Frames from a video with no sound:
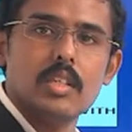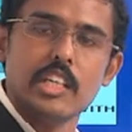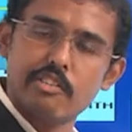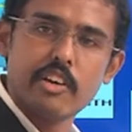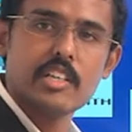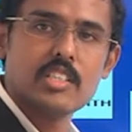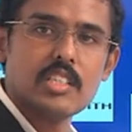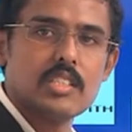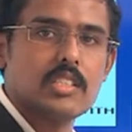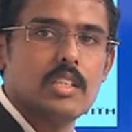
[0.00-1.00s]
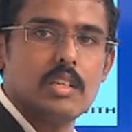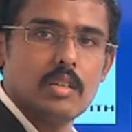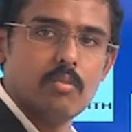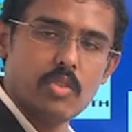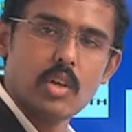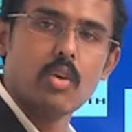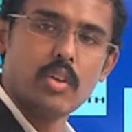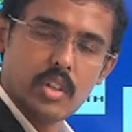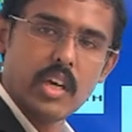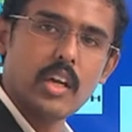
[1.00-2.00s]
differences. We are
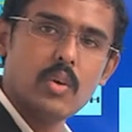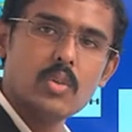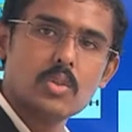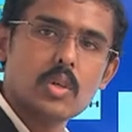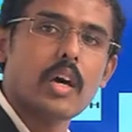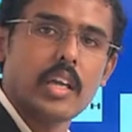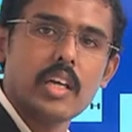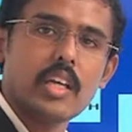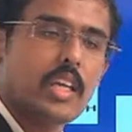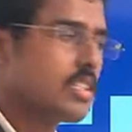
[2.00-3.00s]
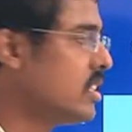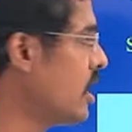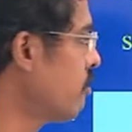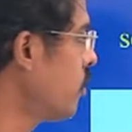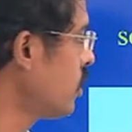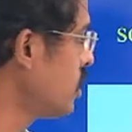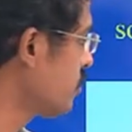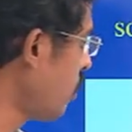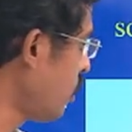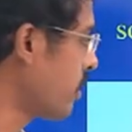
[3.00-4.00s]
going to reduce or increase. Therefore, this
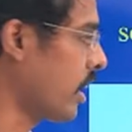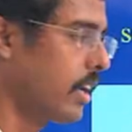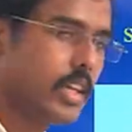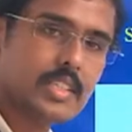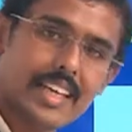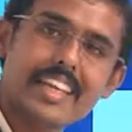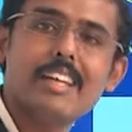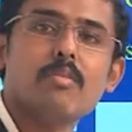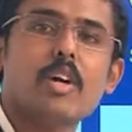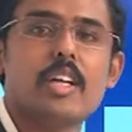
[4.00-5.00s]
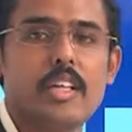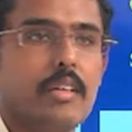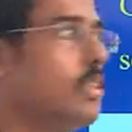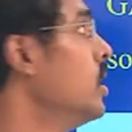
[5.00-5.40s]
flow of current is again monitored.